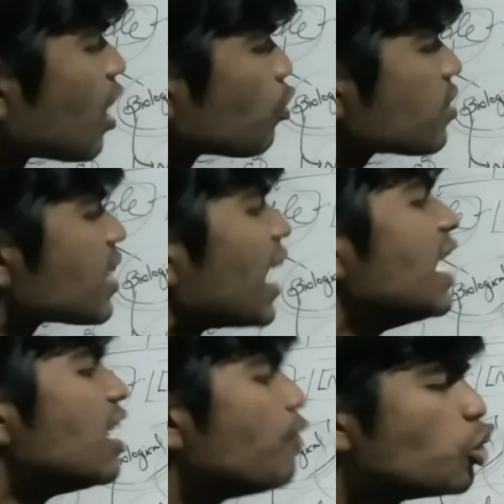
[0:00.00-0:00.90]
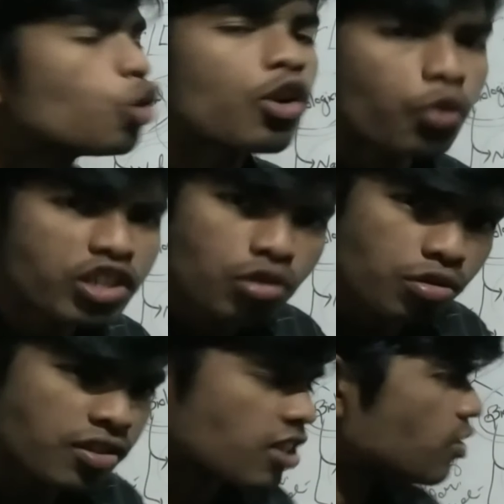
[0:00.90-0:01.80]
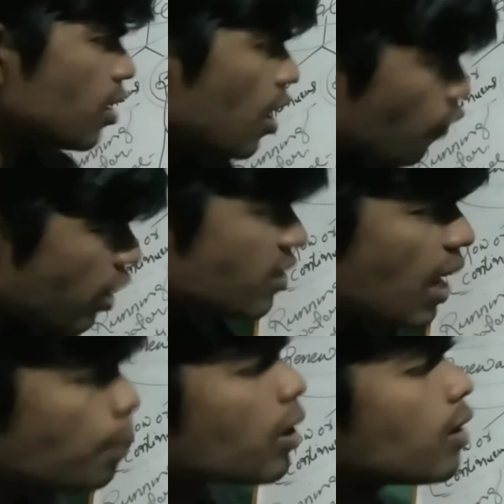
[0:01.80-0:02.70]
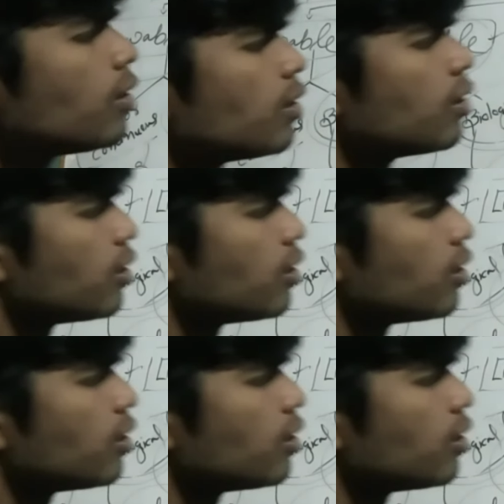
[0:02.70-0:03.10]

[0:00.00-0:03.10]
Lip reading: known as the individual resources. For example,